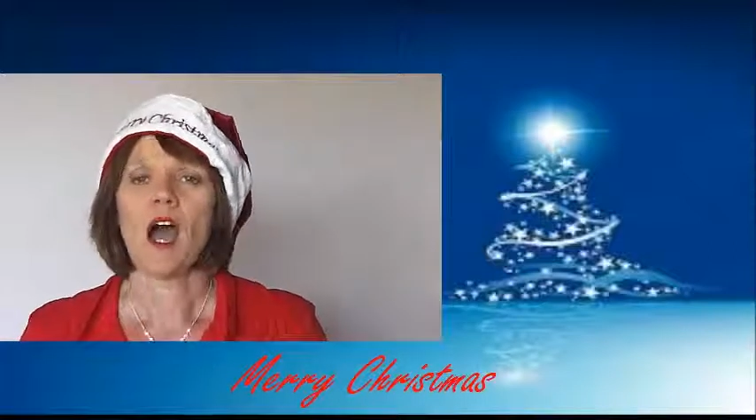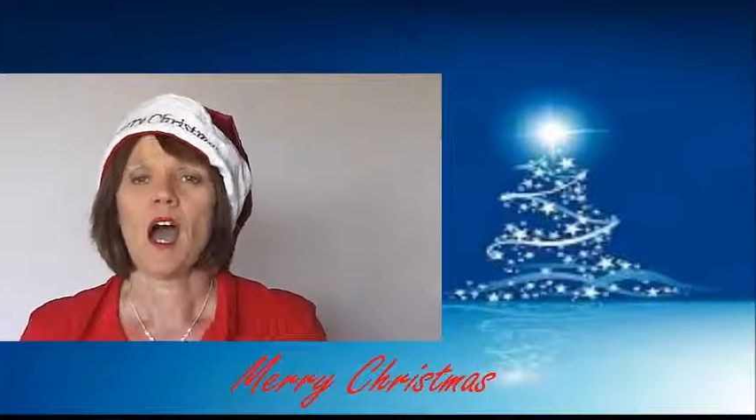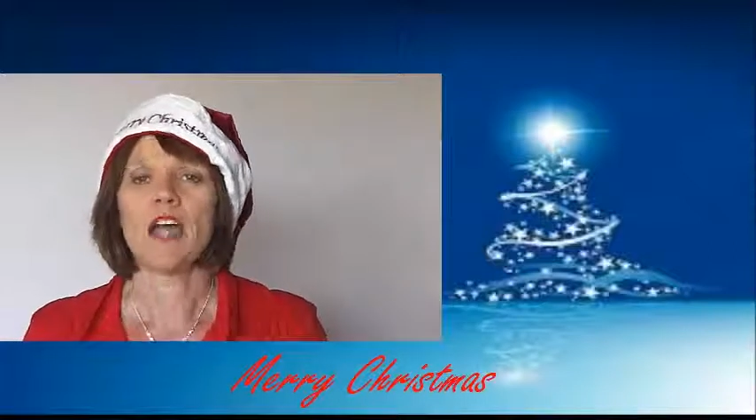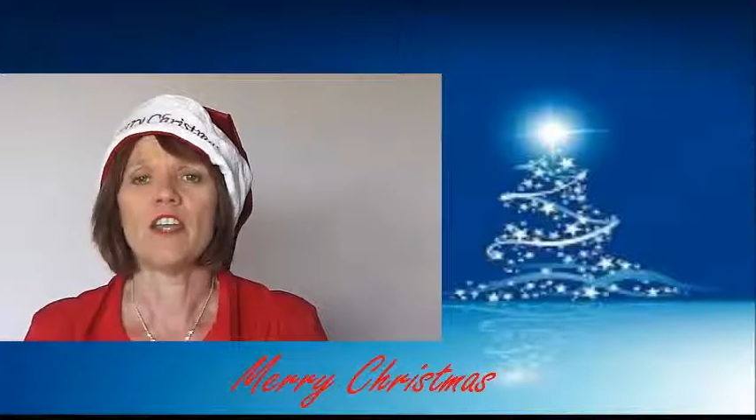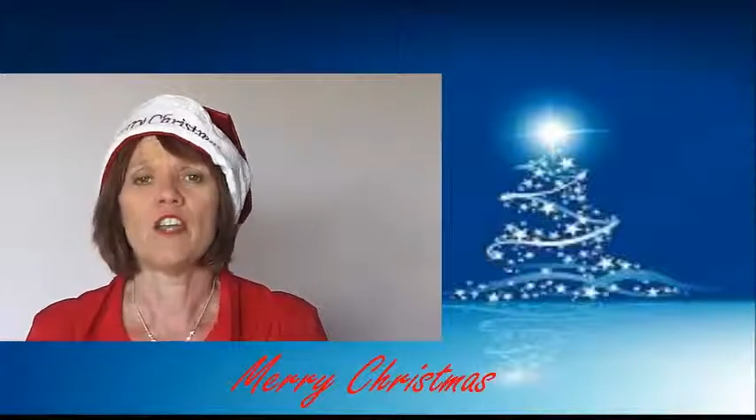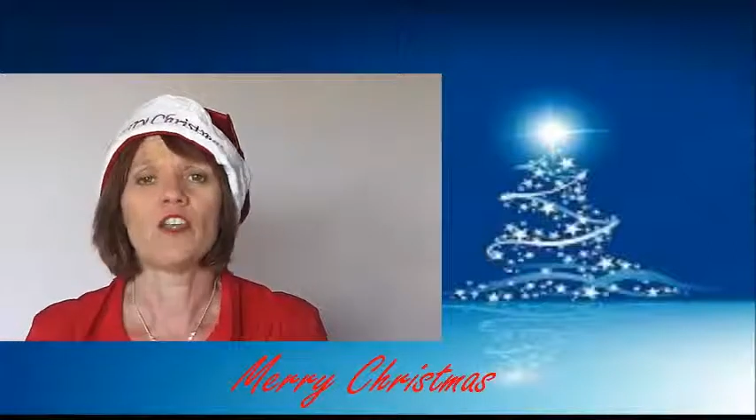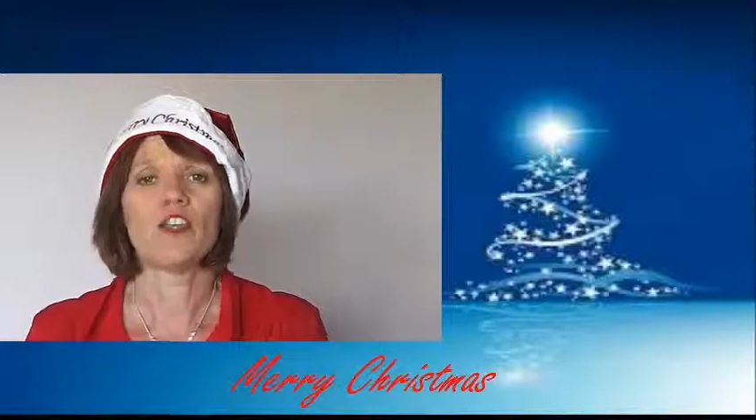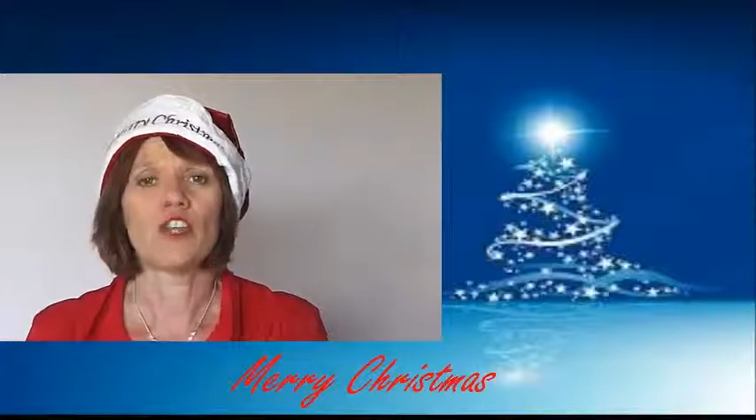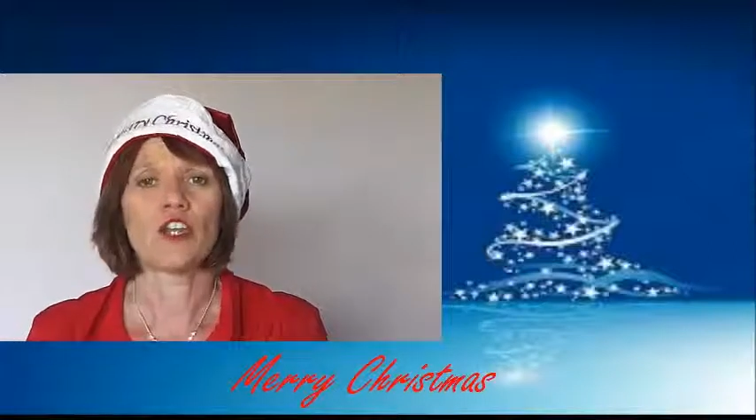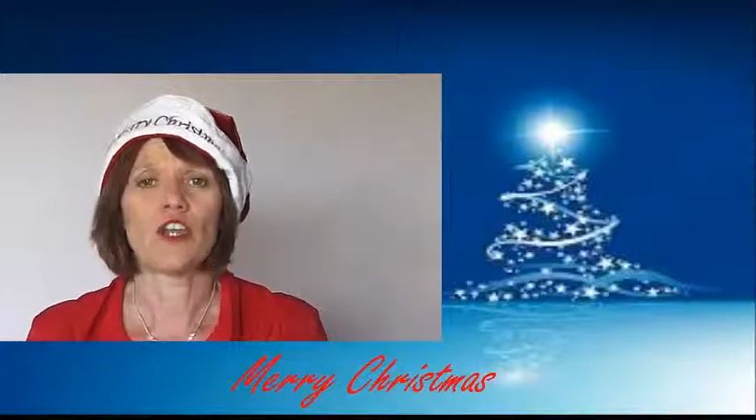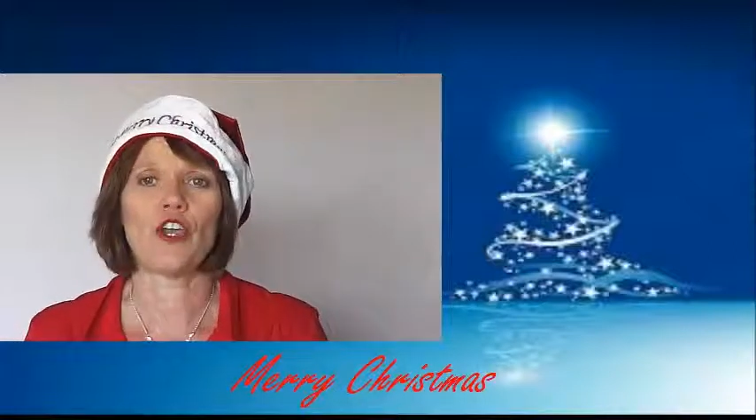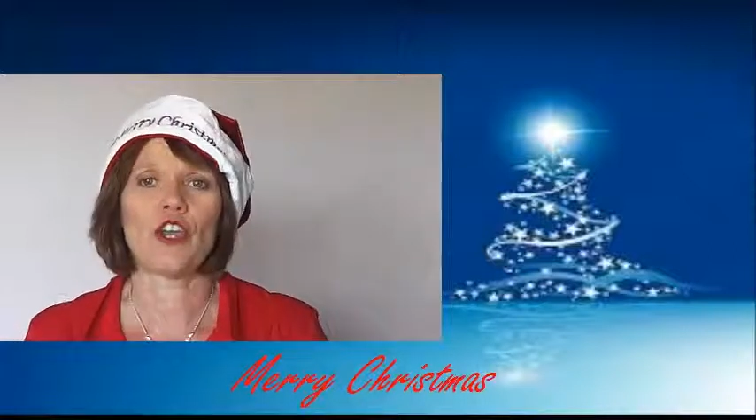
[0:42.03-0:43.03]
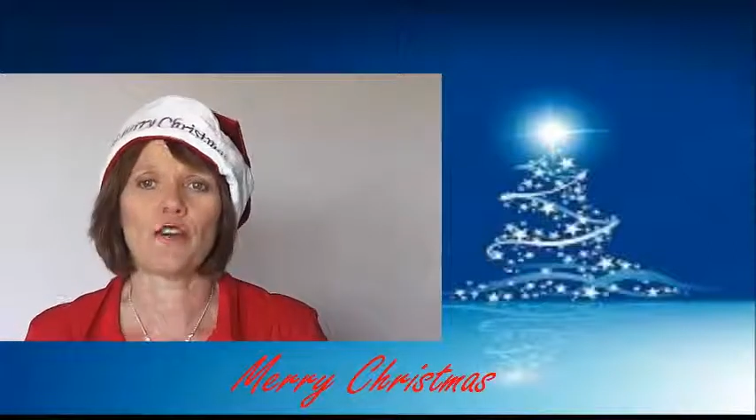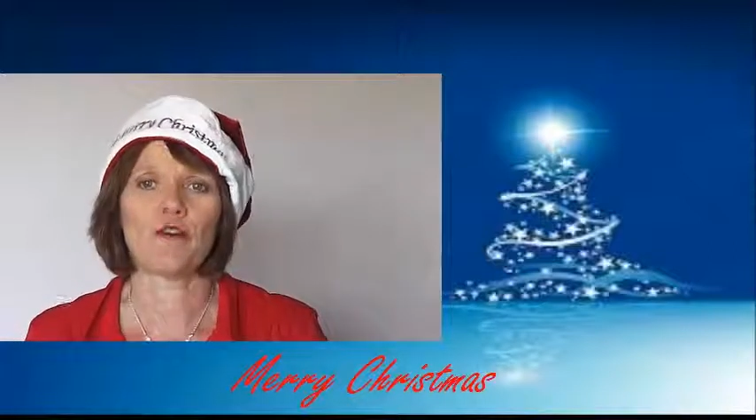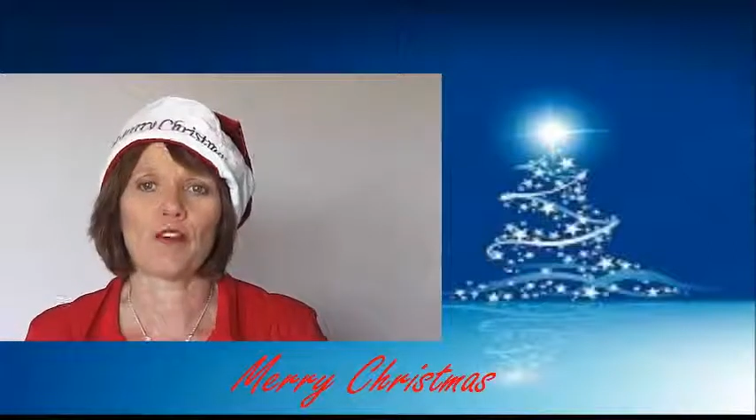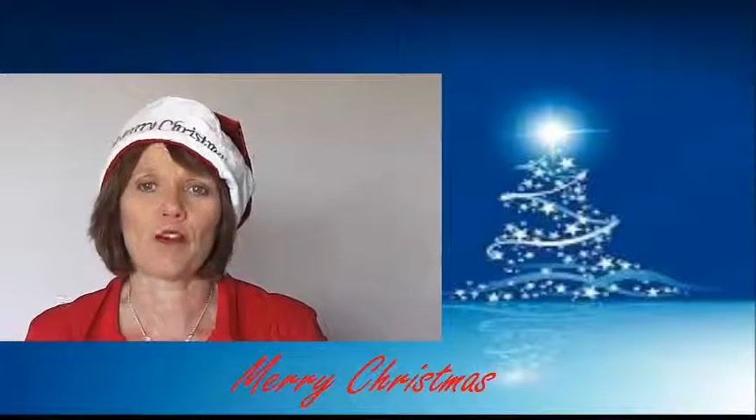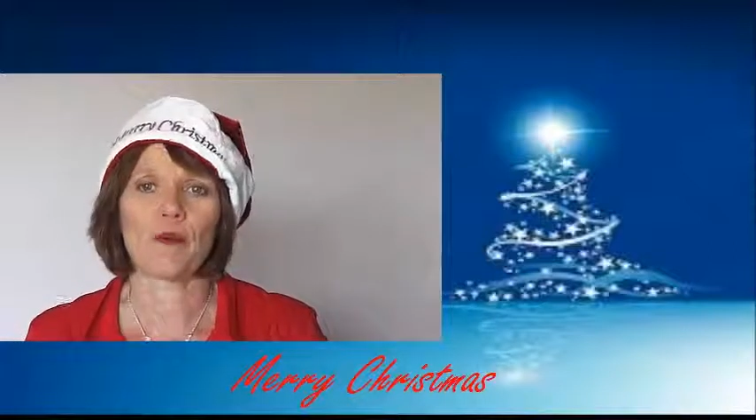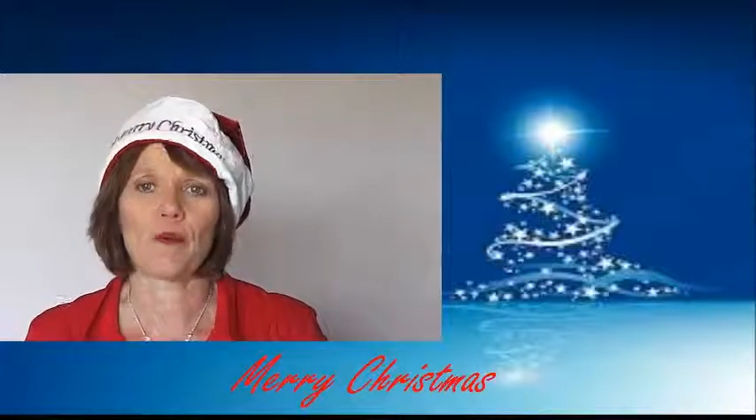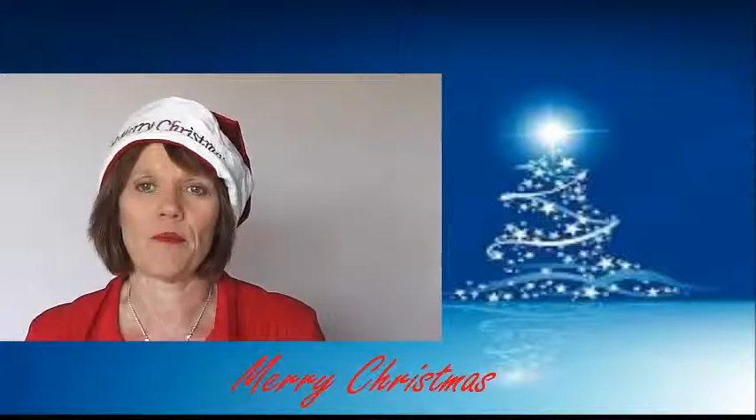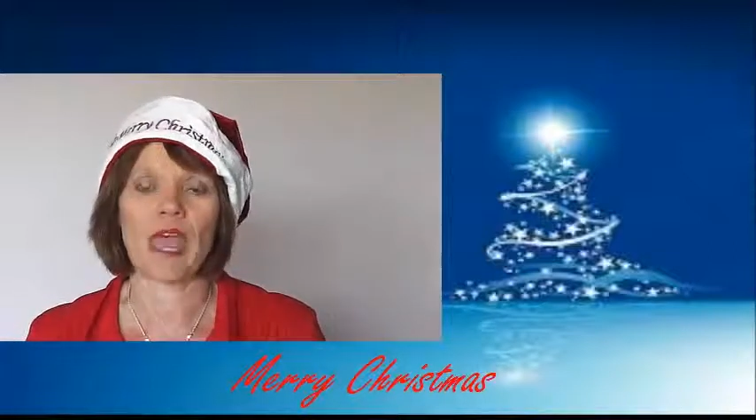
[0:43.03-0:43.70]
I know that you're learning from them.